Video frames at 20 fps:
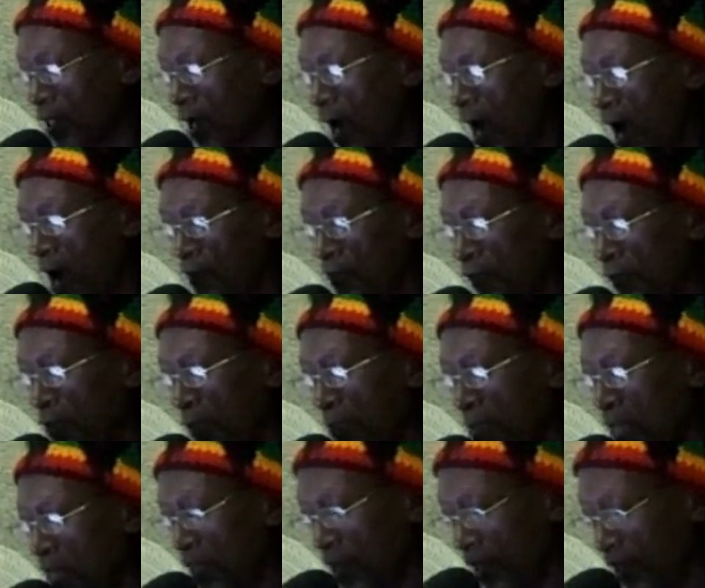half of the
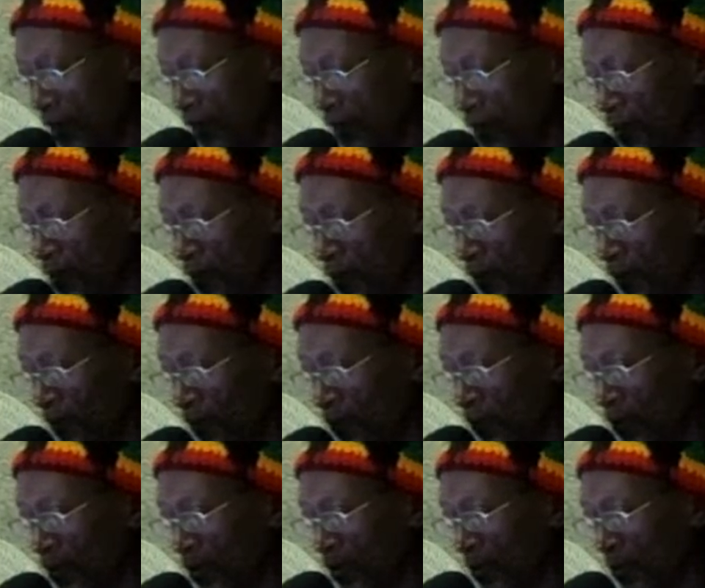being is.
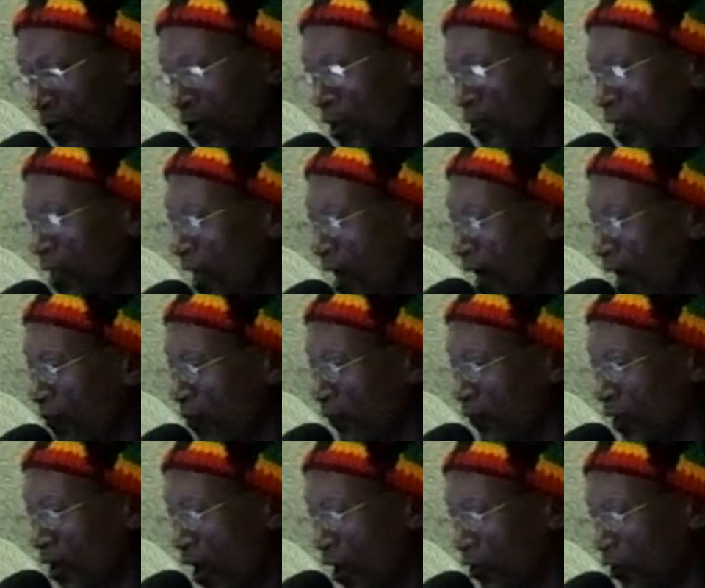Because the half of
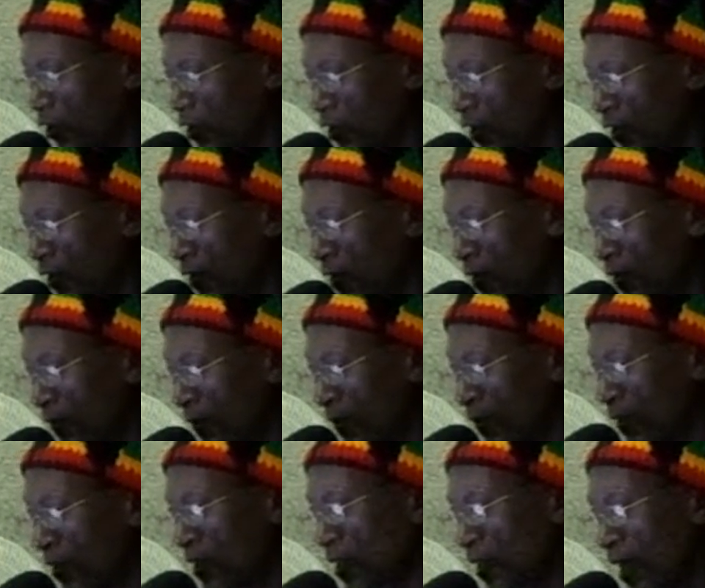the consciousness
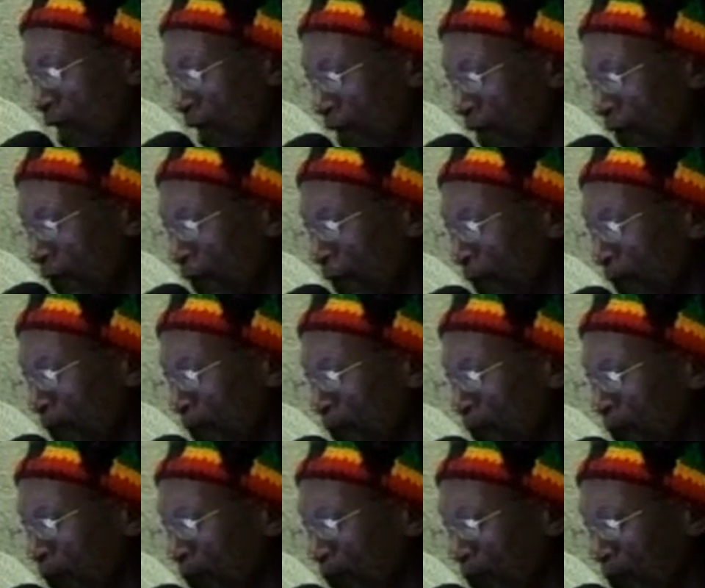is in the egg.
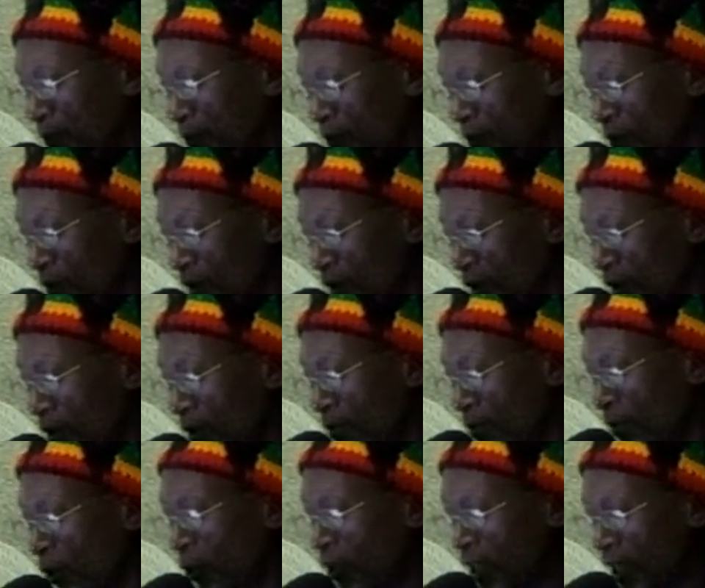
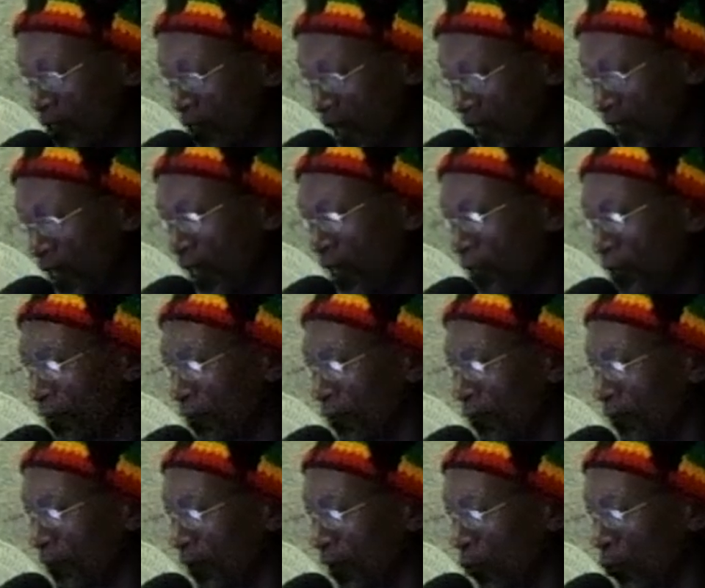But within that head,
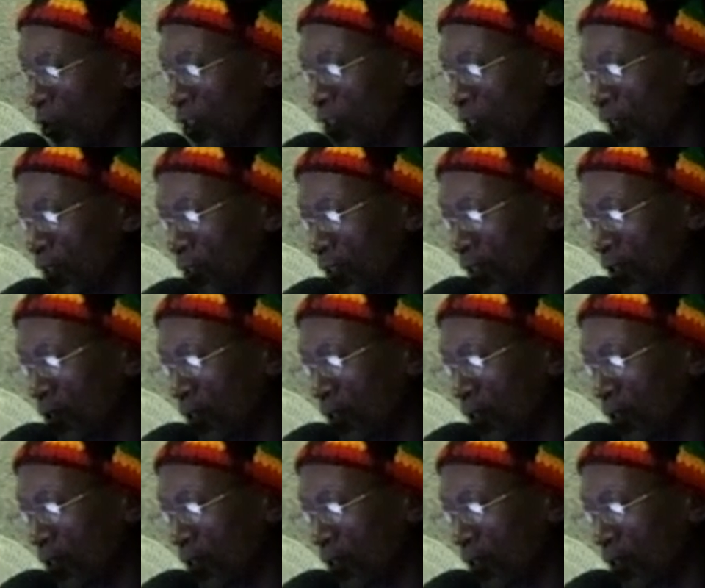and within that